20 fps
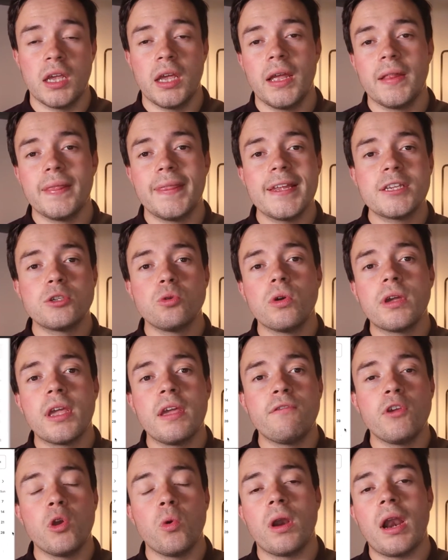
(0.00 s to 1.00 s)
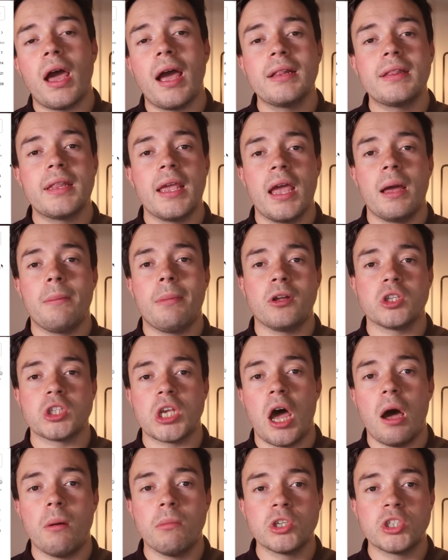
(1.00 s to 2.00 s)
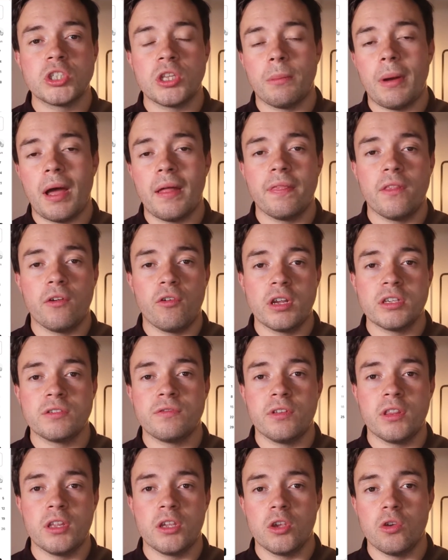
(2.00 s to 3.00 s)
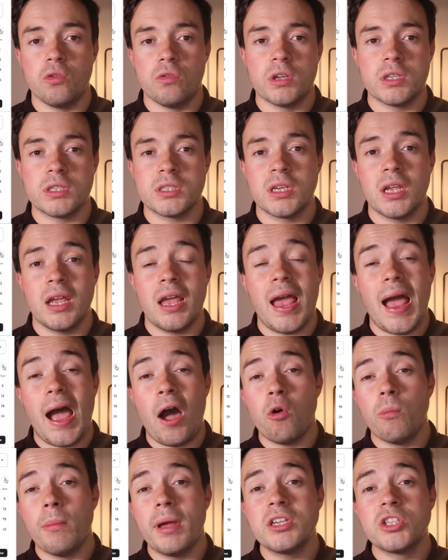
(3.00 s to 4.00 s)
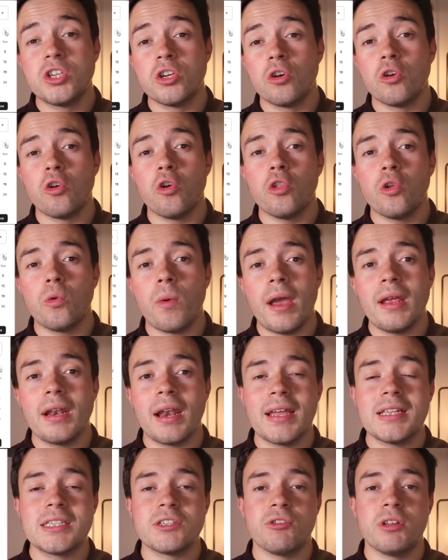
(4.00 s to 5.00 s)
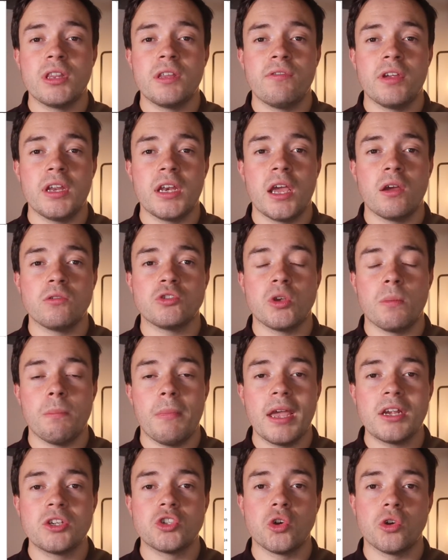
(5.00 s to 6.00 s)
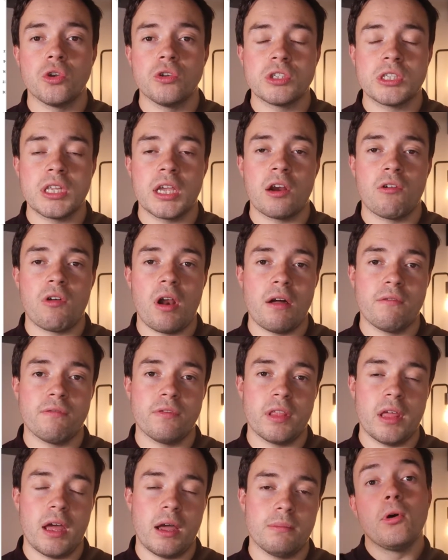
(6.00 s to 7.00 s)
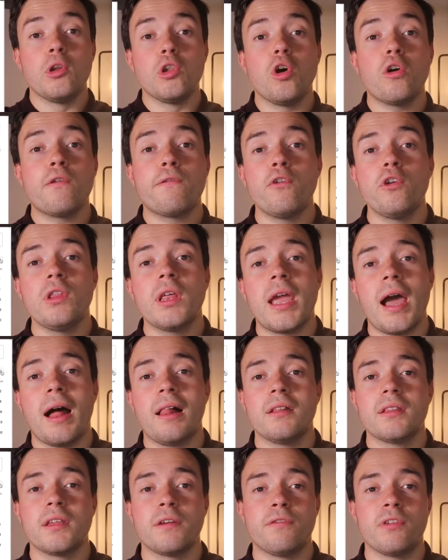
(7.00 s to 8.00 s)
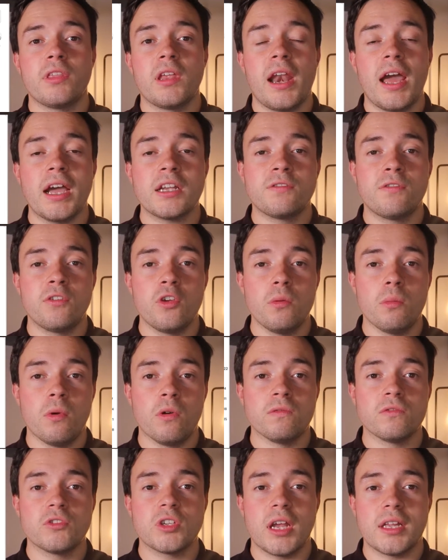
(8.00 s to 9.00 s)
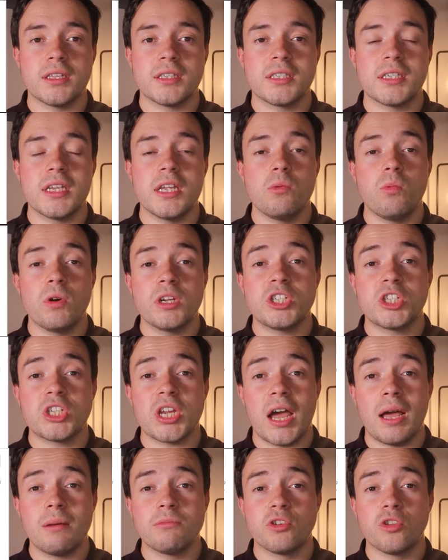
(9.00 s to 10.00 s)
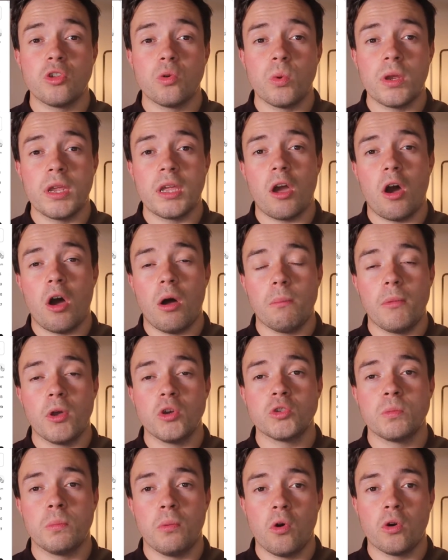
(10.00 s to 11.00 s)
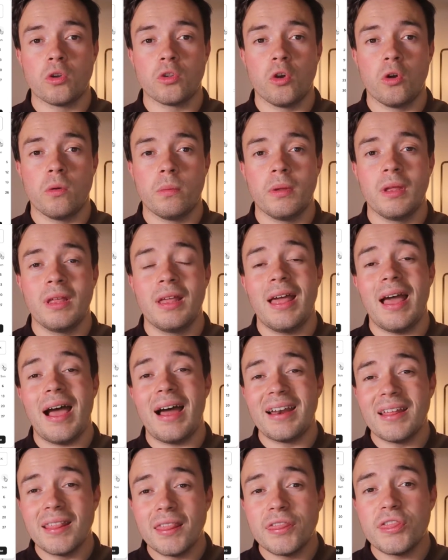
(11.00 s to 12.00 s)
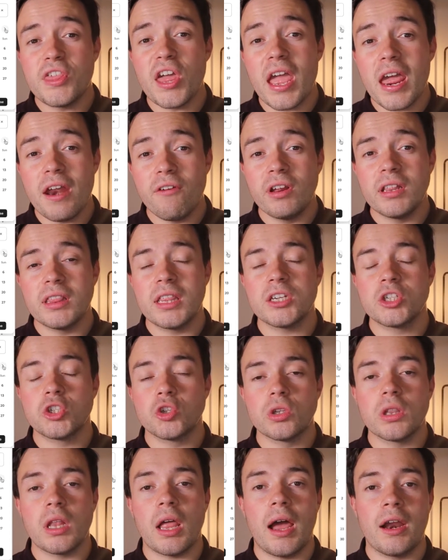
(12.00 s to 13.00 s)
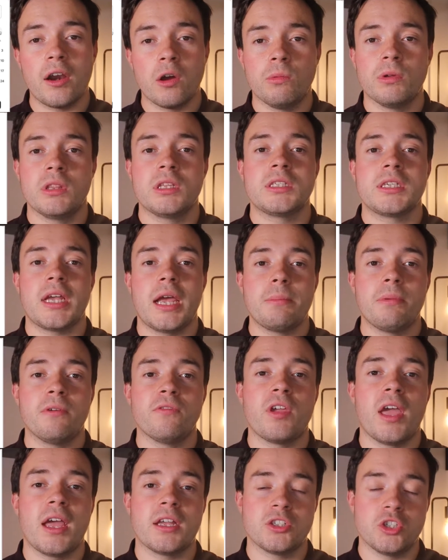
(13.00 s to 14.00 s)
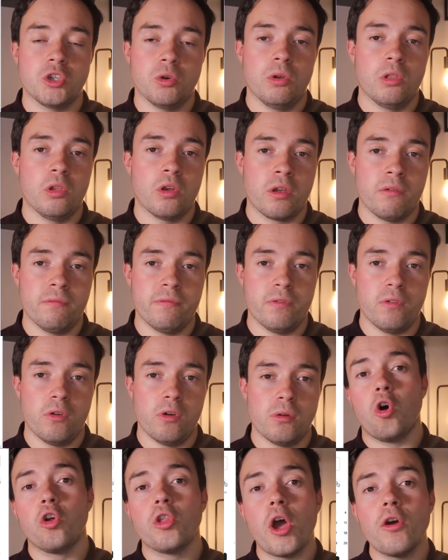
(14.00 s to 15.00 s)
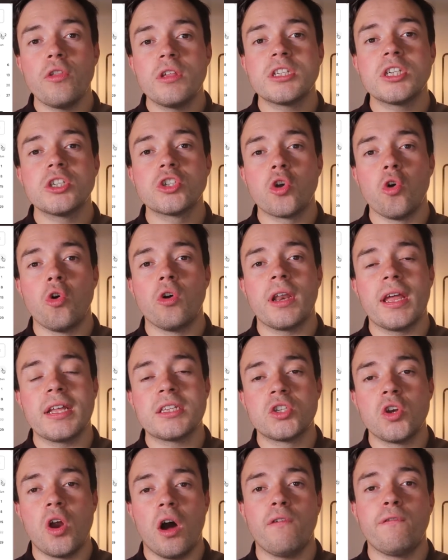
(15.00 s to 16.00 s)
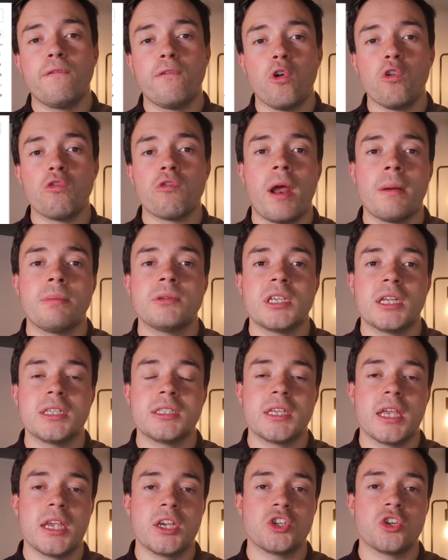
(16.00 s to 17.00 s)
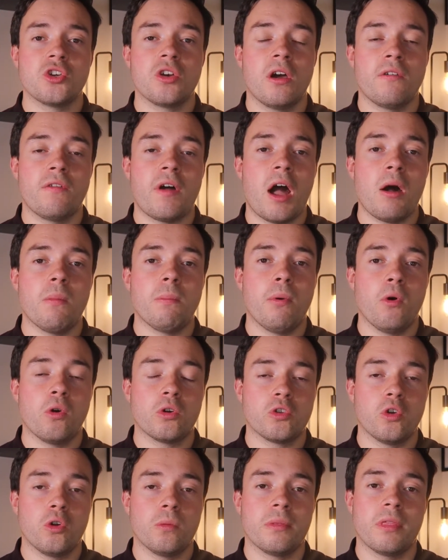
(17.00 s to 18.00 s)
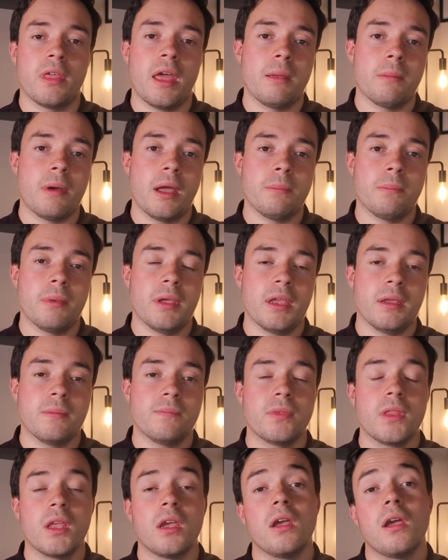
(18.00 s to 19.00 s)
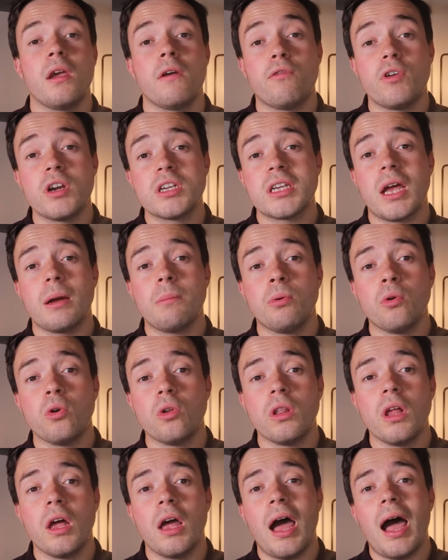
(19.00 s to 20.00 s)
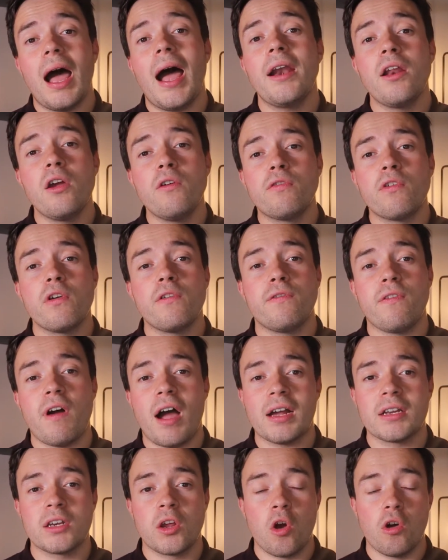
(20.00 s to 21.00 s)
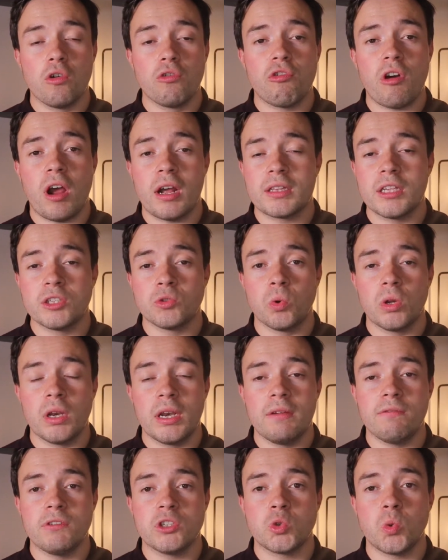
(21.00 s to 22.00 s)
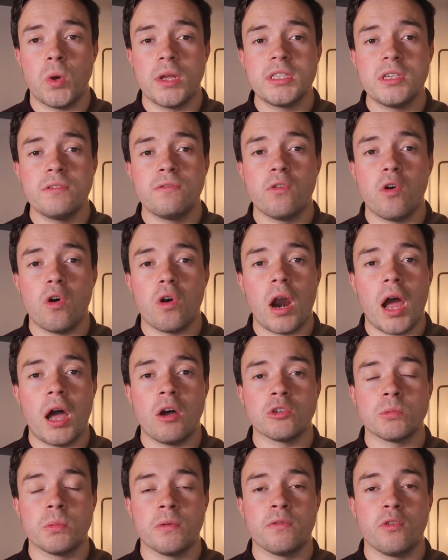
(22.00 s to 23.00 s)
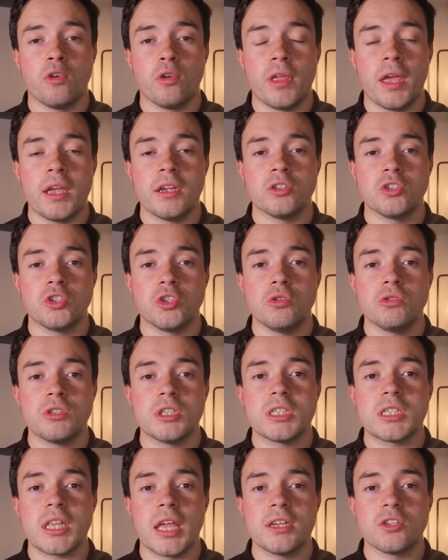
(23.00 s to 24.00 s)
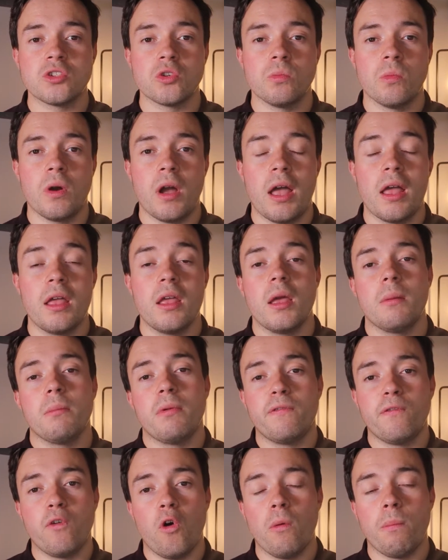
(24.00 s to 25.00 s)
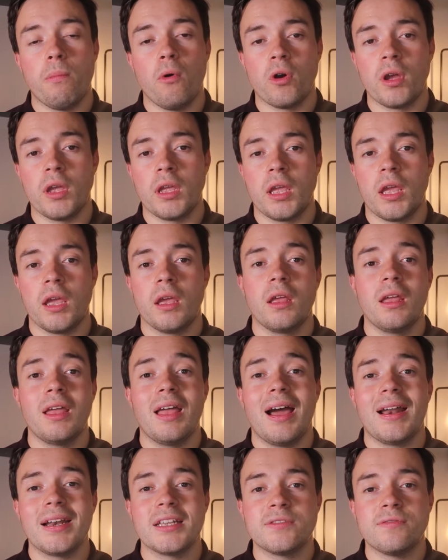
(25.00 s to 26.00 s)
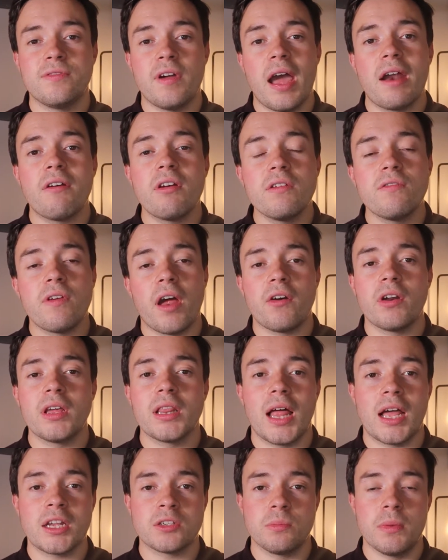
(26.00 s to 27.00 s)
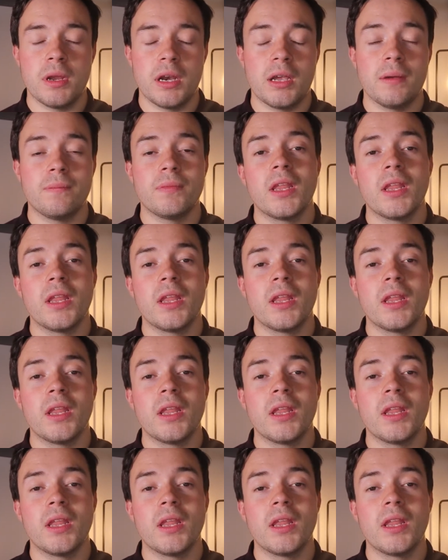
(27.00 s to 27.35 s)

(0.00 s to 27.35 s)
This will give you an idea about how much demand there is for the unit. I will mention another way later in the video, so make sure you stick around for that. But look through the calendar for the next few months and see which times of the week are most booked up. And in theory, this should line up with the type of guest you're looking for. Although this is good, it's not a full representation of how booked up they might be. For example, I know for a fact contractors will leave at 24 hours before they are due to stay somewhere before booking it. and it's very, very last minute.